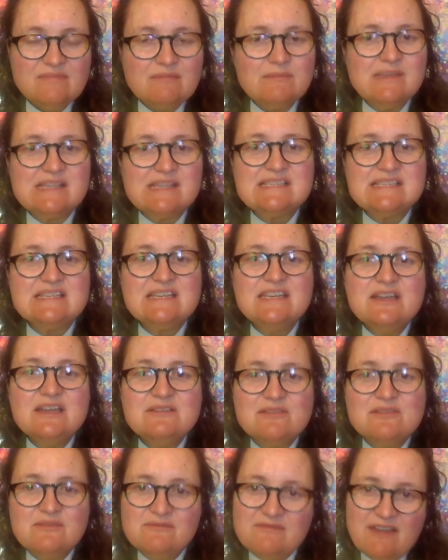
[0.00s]
because I know
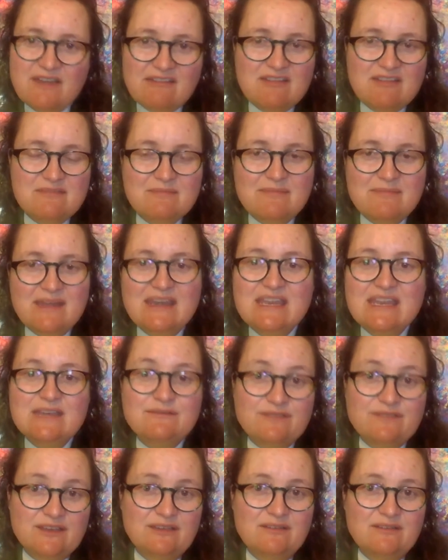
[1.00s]
very many
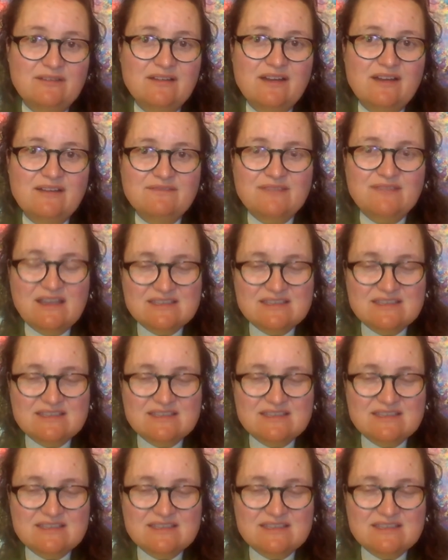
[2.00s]
of you are